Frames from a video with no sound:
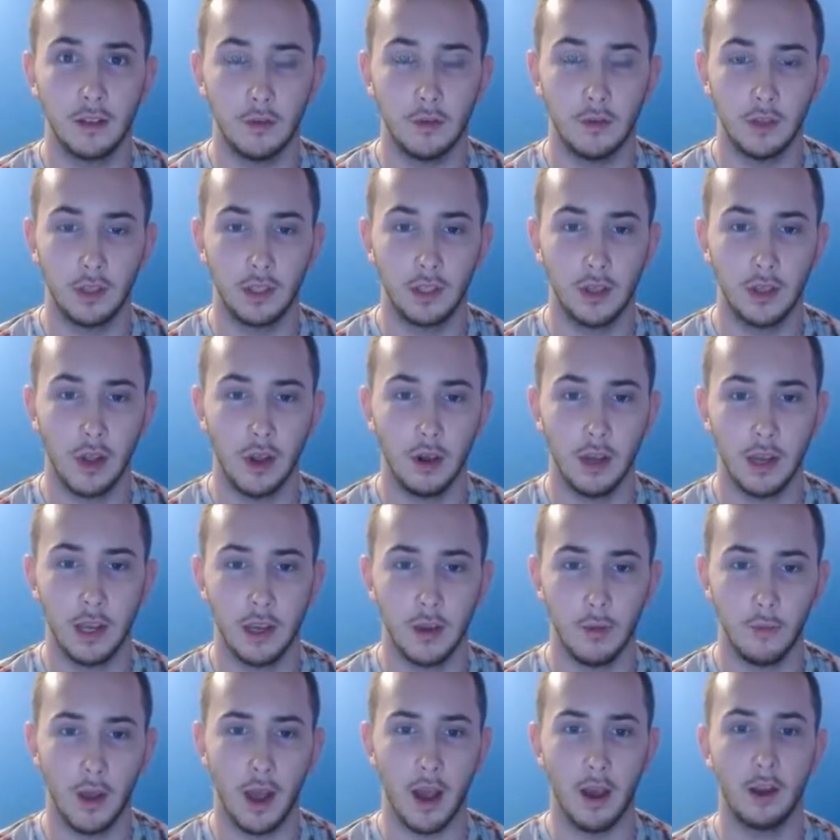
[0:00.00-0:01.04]
was talking
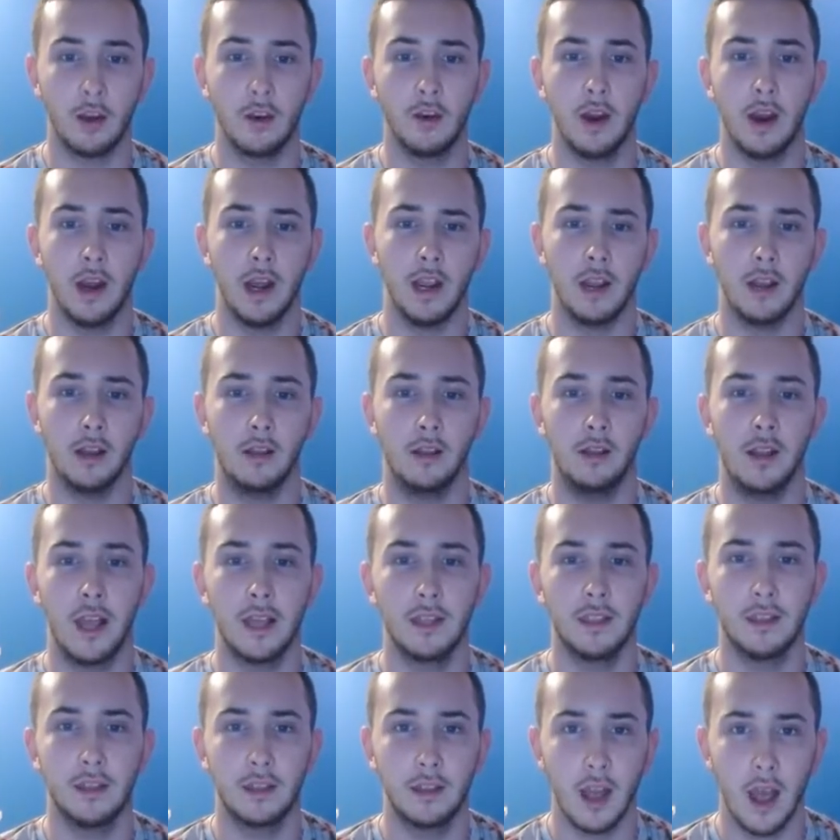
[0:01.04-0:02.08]
about creating a
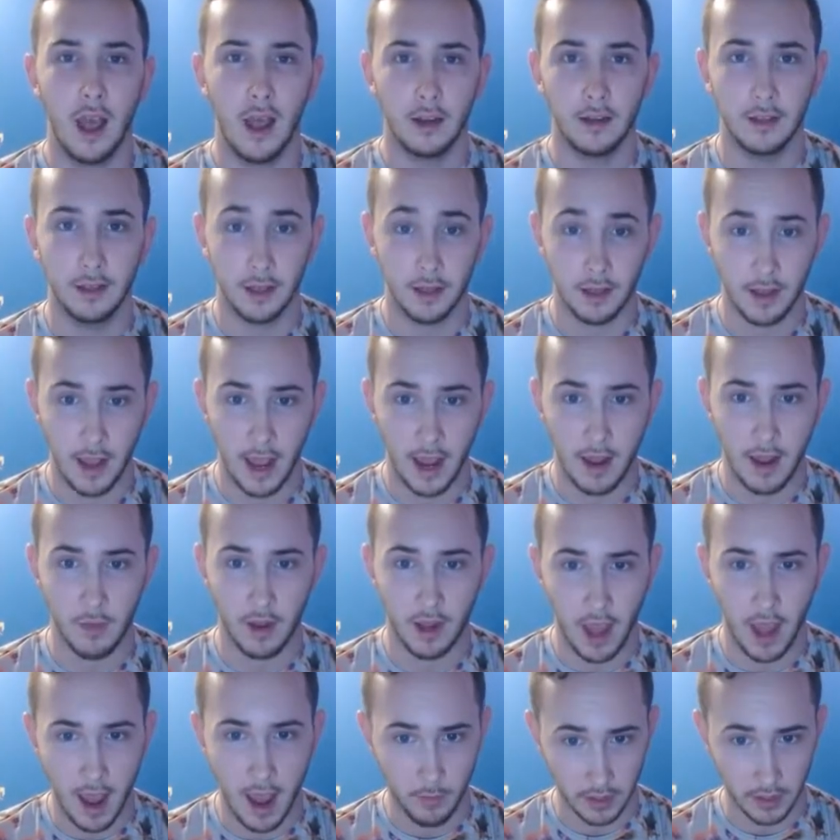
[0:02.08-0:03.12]
less toxic gaming
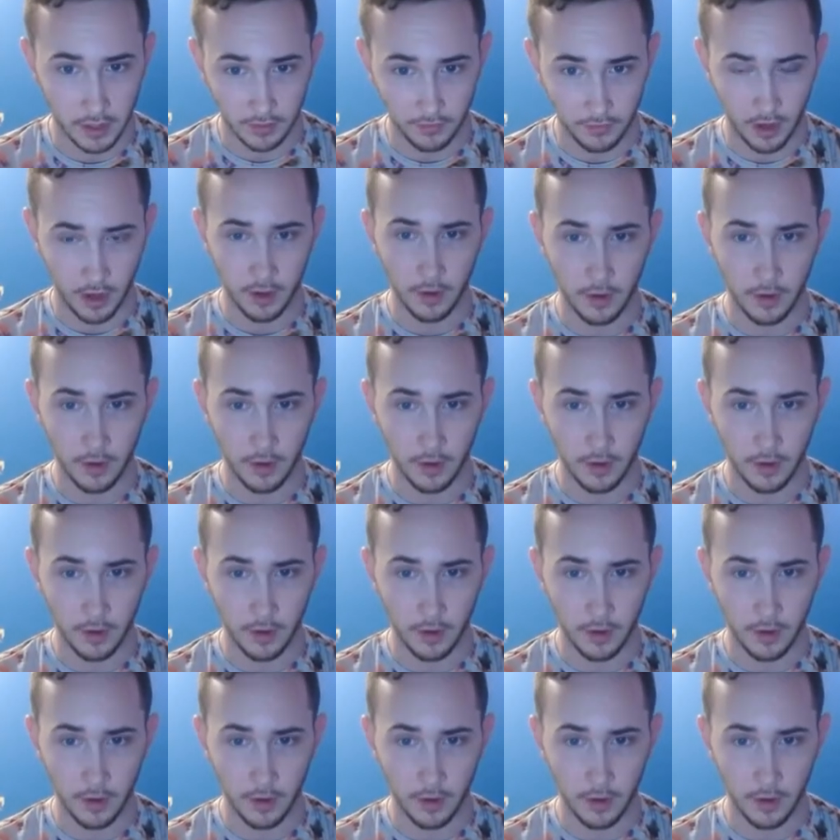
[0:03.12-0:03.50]
atmosphere.